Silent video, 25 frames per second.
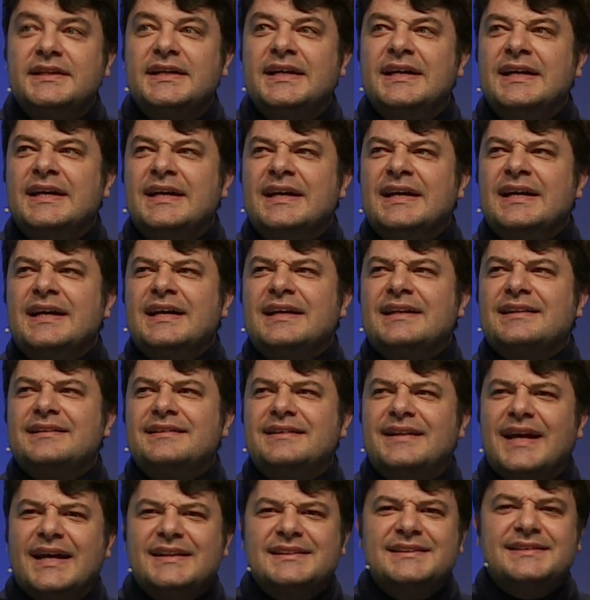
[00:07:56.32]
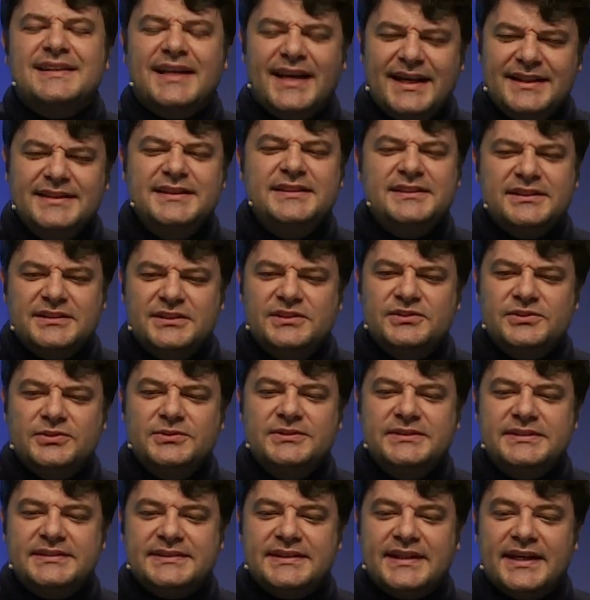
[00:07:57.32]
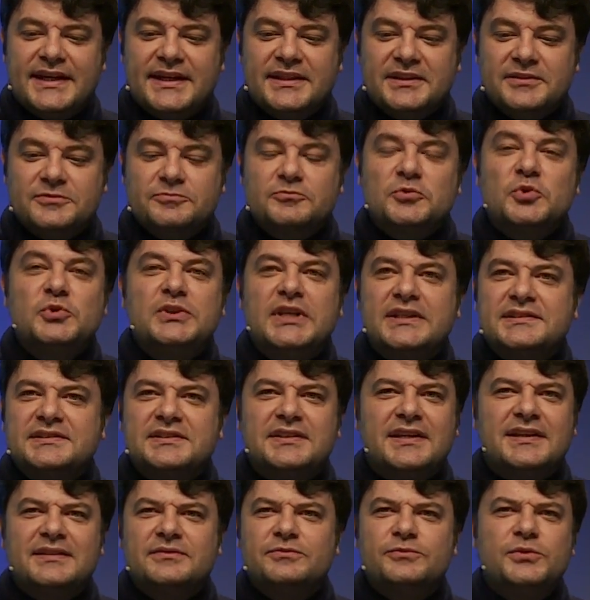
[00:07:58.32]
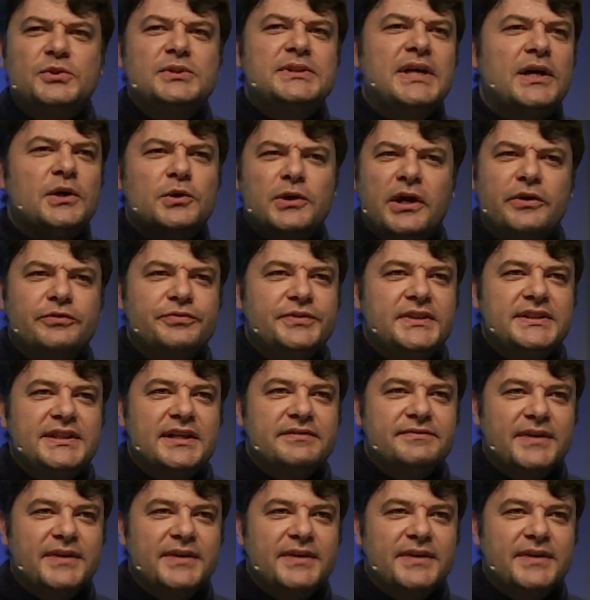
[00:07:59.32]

trying to win their own partners for advertising, this can't be healthy.